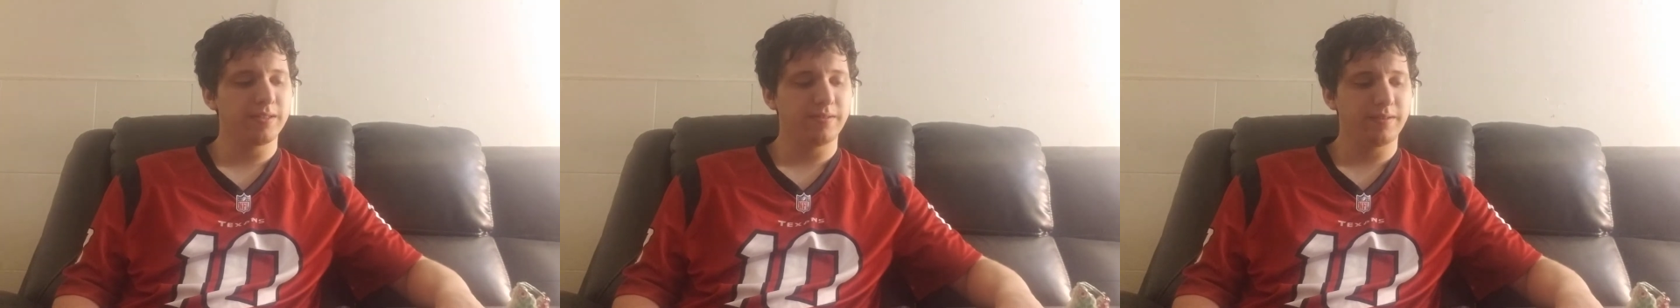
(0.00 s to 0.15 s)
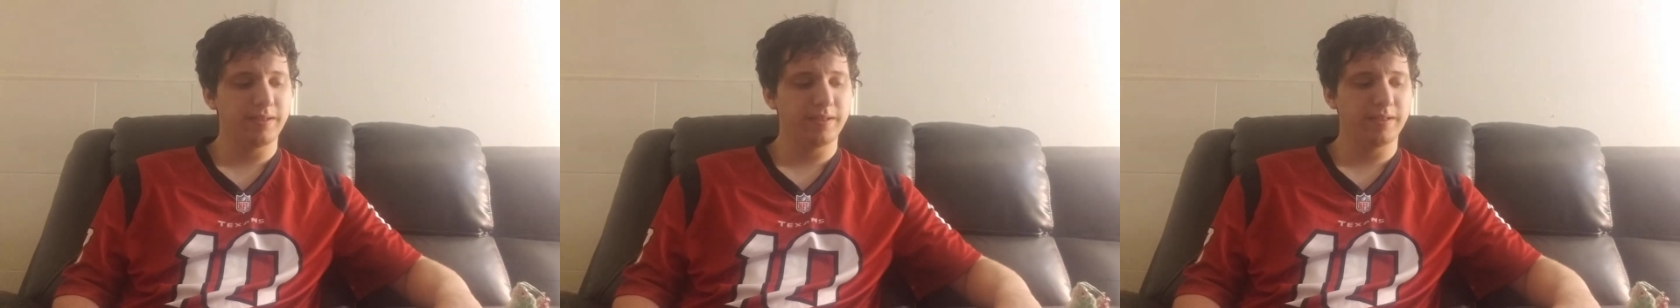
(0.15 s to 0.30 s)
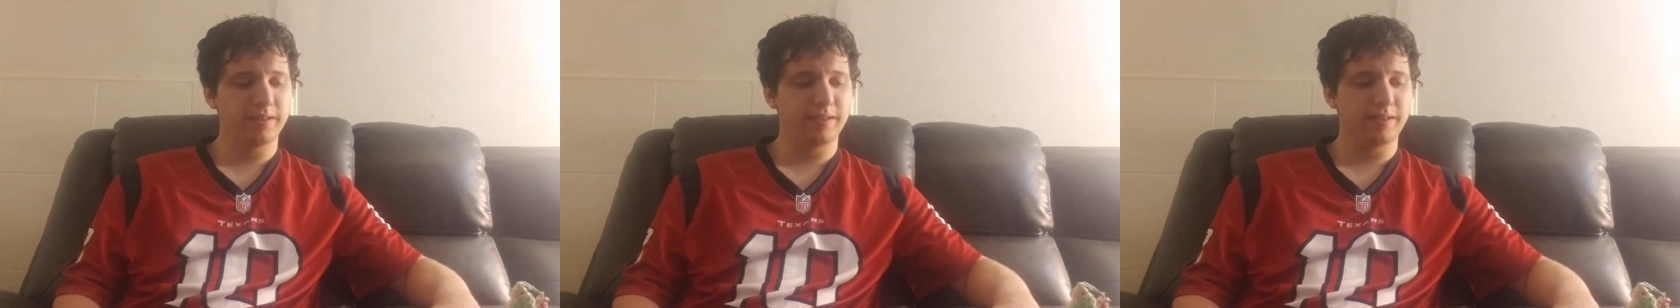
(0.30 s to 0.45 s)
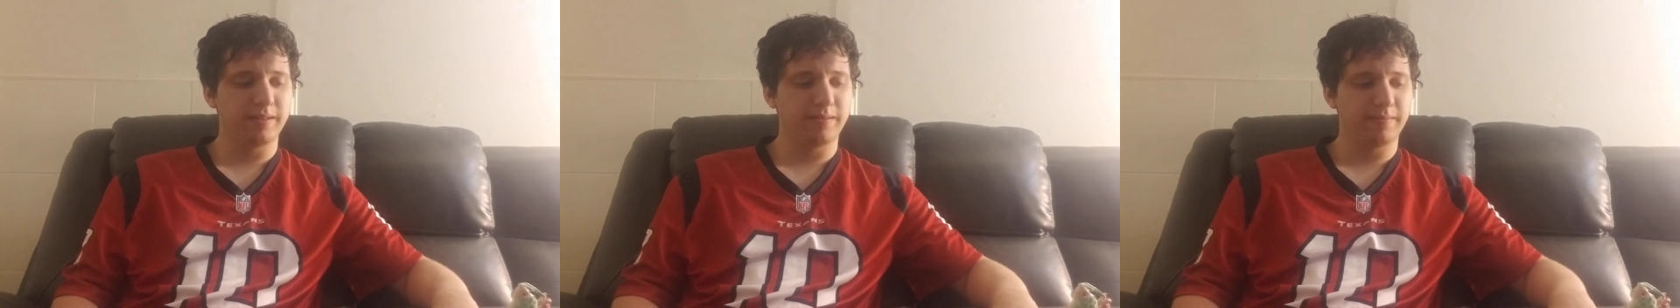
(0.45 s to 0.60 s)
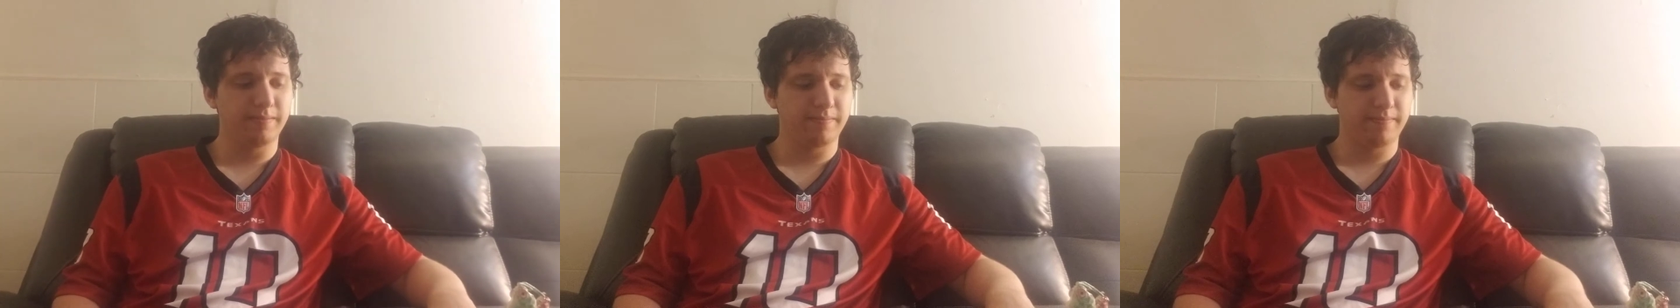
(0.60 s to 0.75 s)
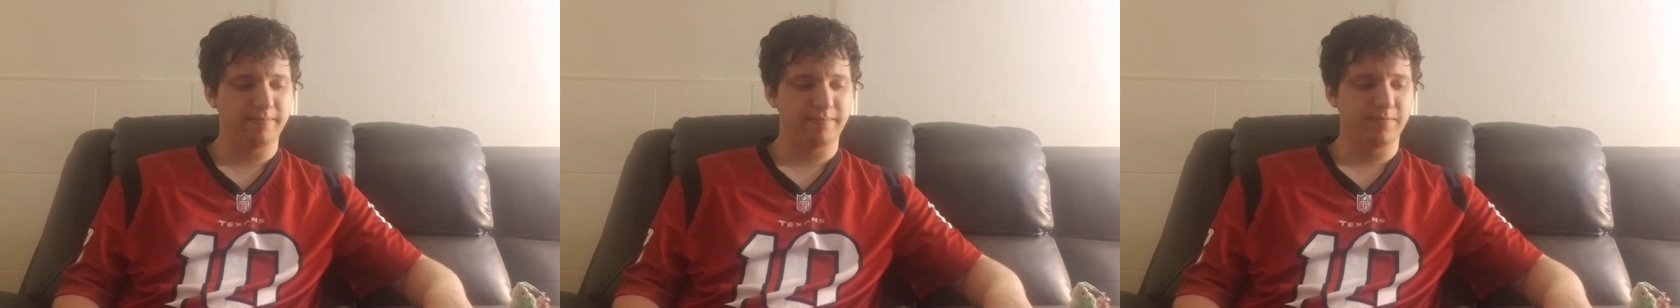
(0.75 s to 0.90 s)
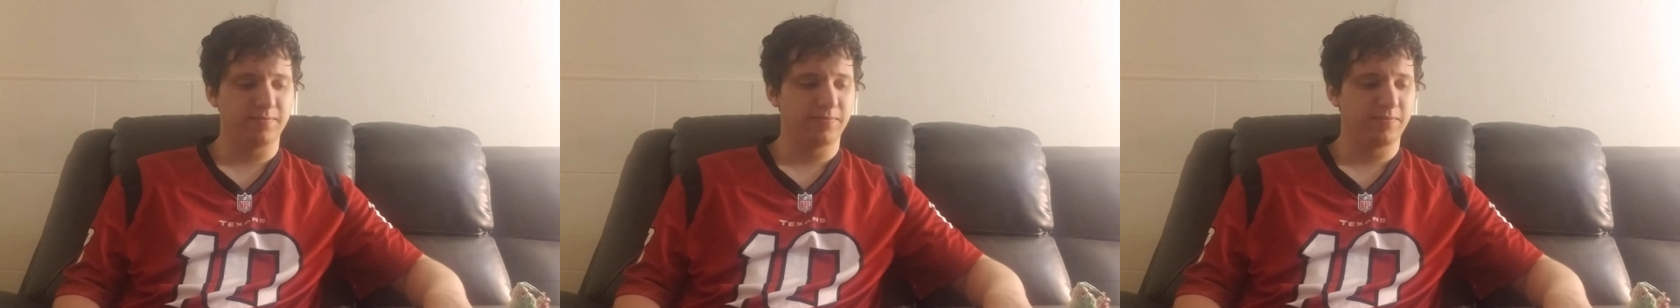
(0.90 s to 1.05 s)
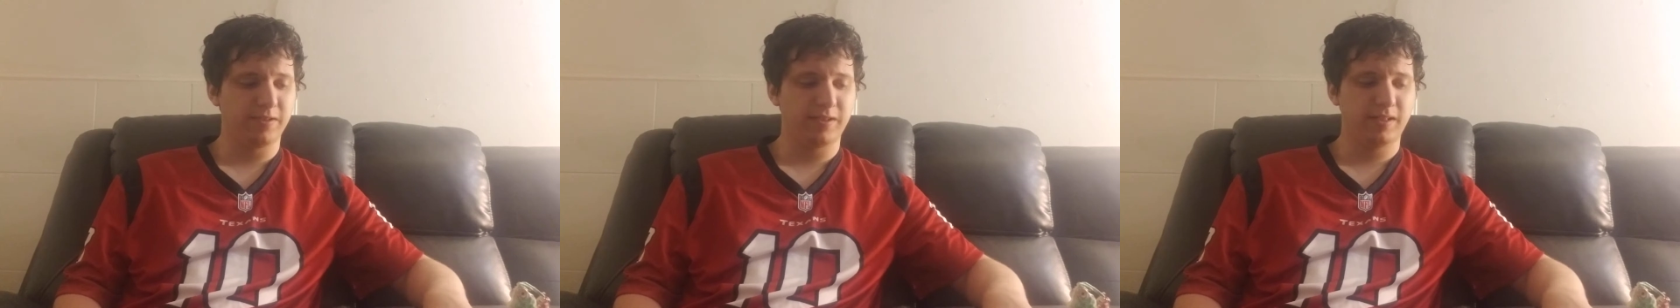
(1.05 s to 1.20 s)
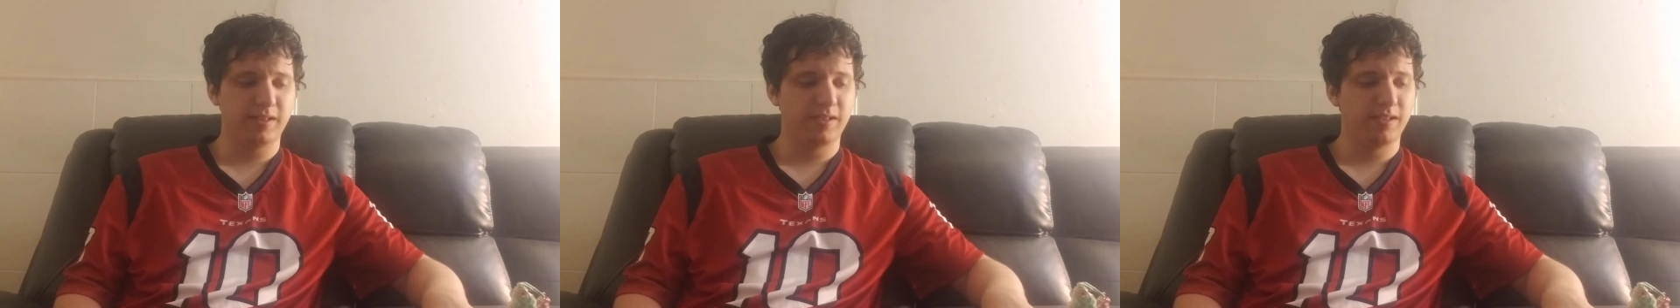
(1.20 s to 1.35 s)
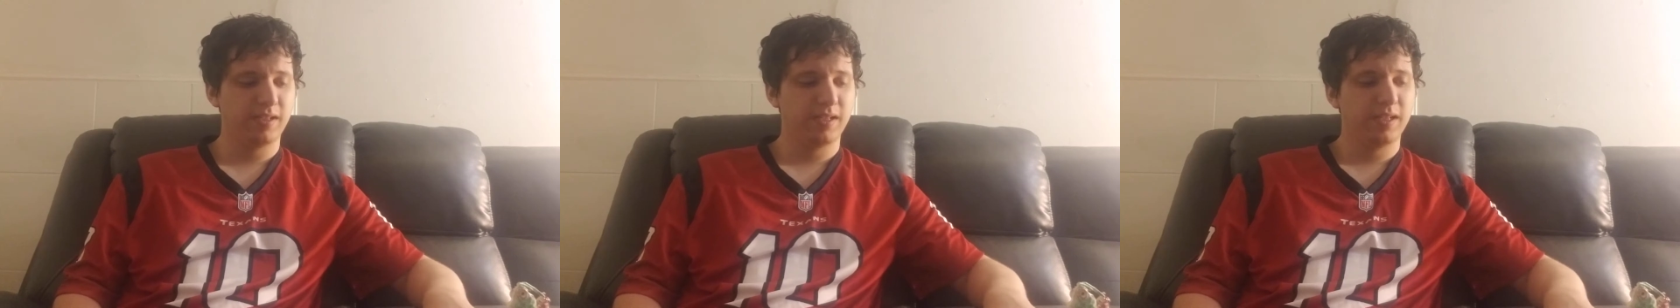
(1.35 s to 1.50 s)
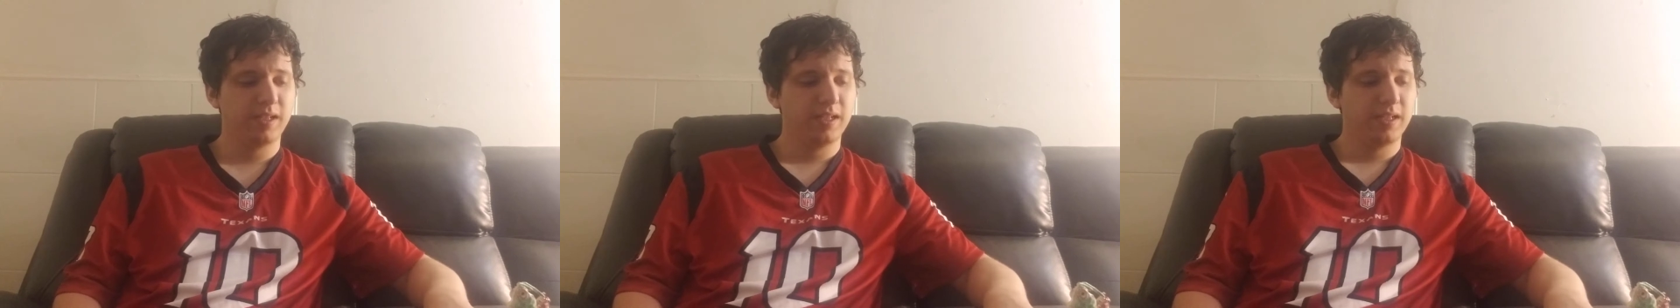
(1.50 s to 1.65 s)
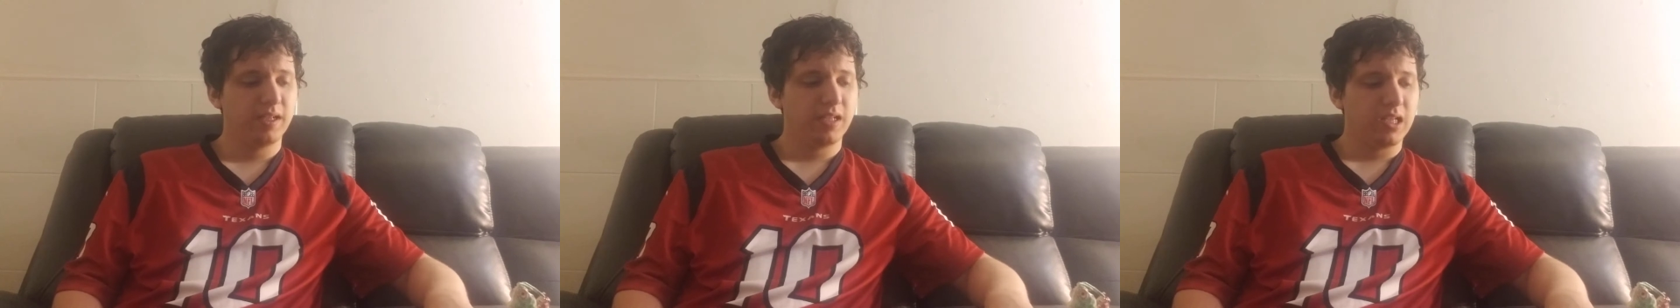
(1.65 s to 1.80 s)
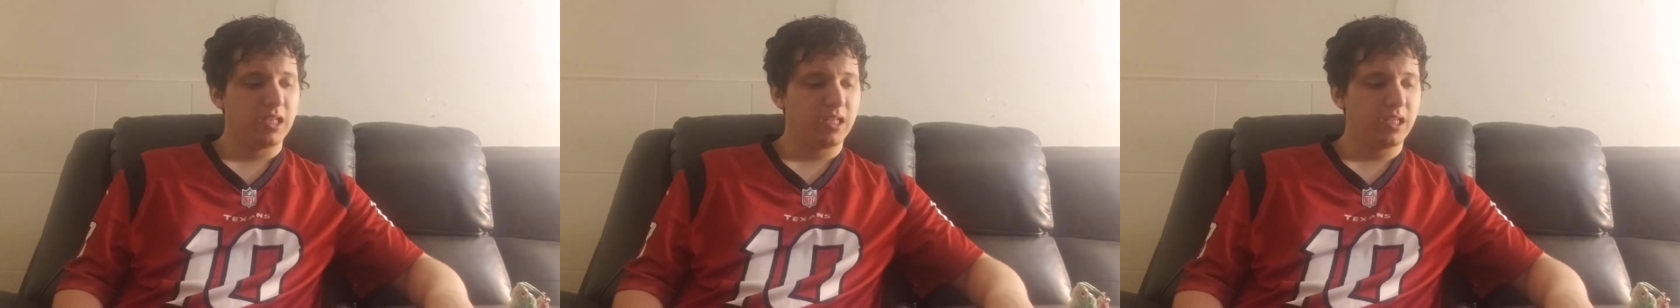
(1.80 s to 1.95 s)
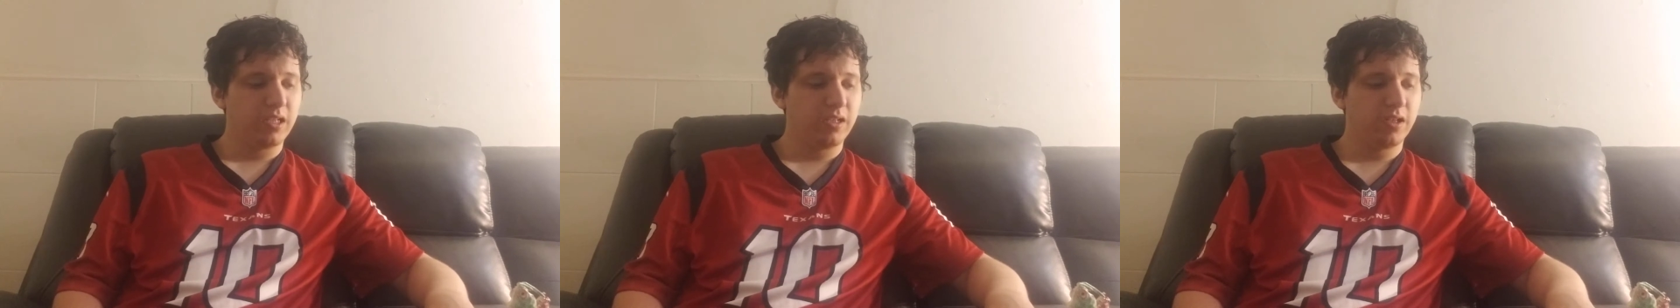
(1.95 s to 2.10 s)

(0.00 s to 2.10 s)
it really, he